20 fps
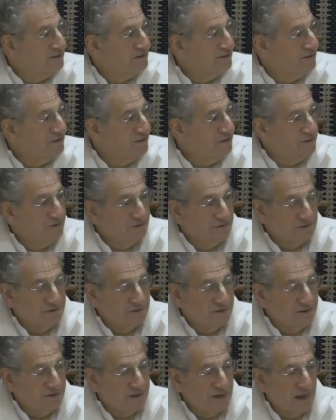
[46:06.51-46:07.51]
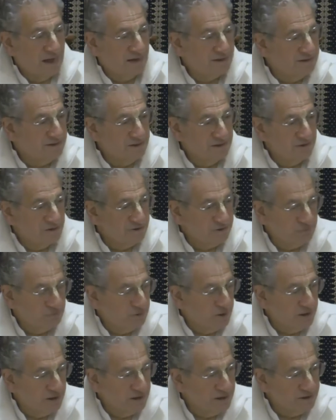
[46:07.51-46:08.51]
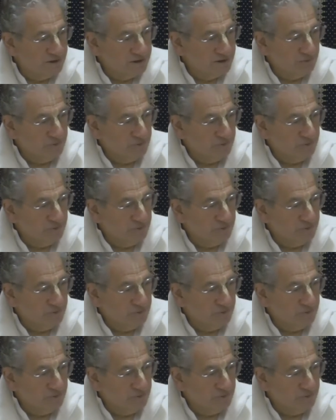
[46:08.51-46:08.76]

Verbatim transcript: They're enacting those plays.